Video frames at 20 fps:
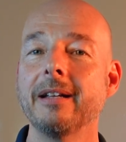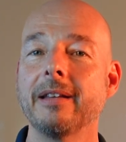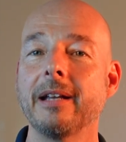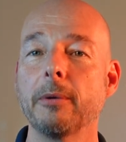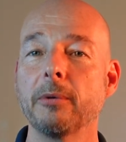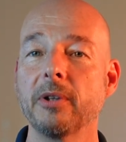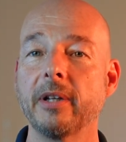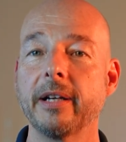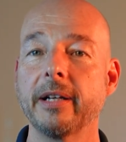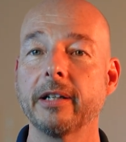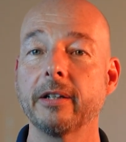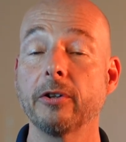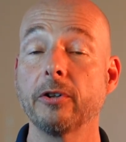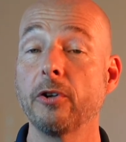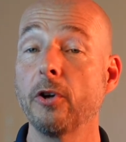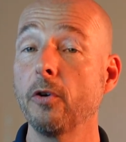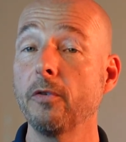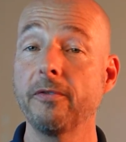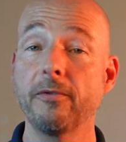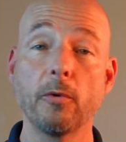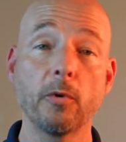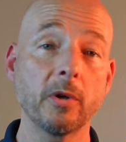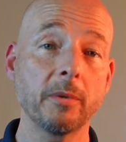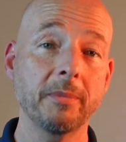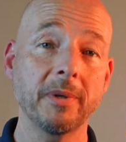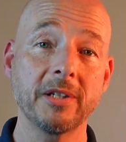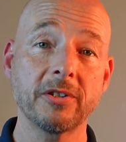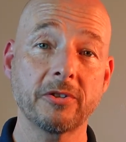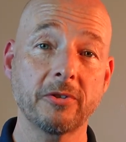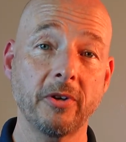They were like, no
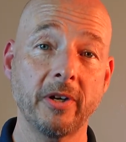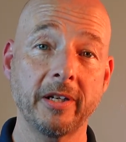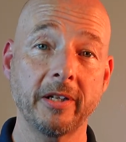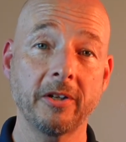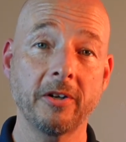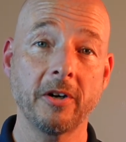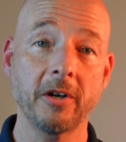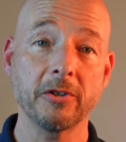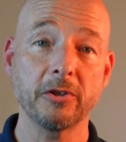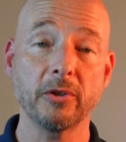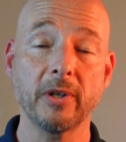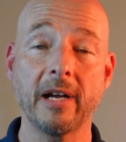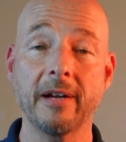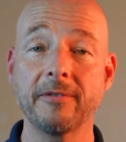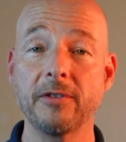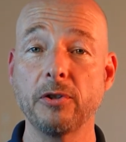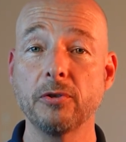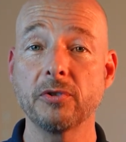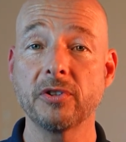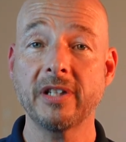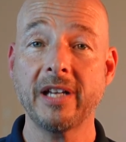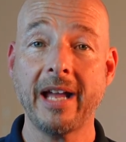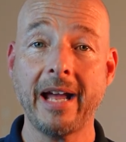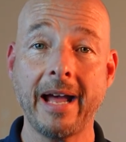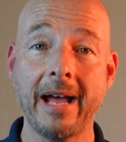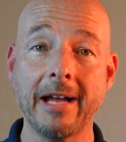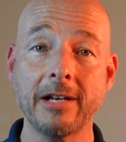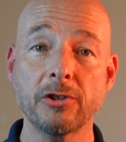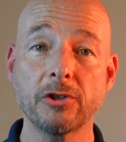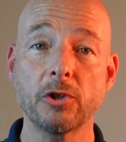foreign-based credit card, you'll have to use
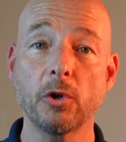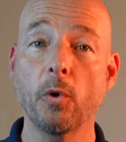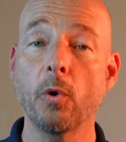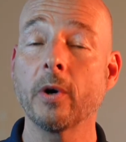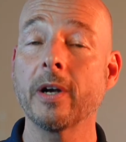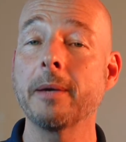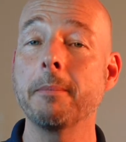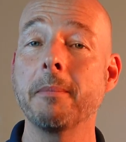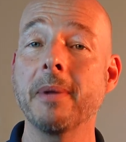cash or a